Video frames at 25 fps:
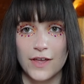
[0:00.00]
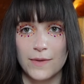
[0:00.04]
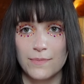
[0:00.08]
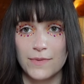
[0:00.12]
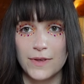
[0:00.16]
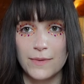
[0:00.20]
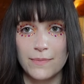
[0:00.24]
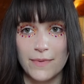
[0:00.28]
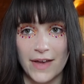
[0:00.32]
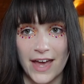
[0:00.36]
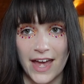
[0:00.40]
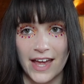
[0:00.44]

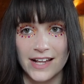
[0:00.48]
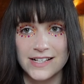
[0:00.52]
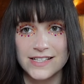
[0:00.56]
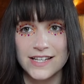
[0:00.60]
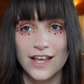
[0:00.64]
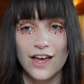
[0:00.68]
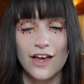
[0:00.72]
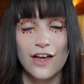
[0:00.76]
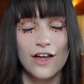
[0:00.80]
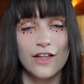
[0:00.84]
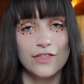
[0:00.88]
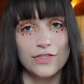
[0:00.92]
hippie bands,
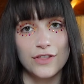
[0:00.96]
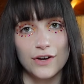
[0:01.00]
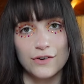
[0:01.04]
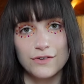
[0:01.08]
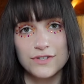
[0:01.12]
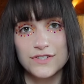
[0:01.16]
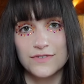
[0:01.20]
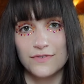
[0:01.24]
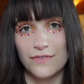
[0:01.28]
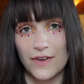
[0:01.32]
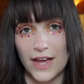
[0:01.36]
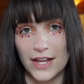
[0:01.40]

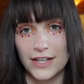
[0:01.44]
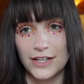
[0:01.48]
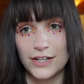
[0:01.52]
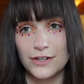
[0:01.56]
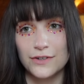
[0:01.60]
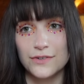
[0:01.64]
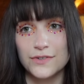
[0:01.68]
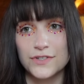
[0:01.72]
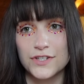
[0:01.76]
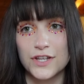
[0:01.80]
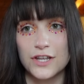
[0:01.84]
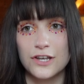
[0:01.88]
those
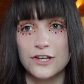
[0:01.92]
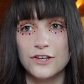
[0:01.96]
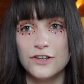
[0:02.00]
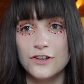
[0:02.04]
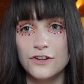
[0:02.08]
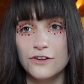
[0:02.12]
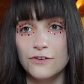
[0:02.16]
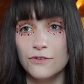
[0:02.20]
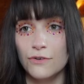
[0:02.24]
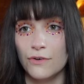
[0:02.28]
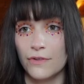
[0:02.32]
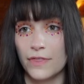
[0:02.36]
venues
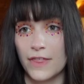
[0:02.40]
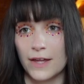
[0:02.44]
knew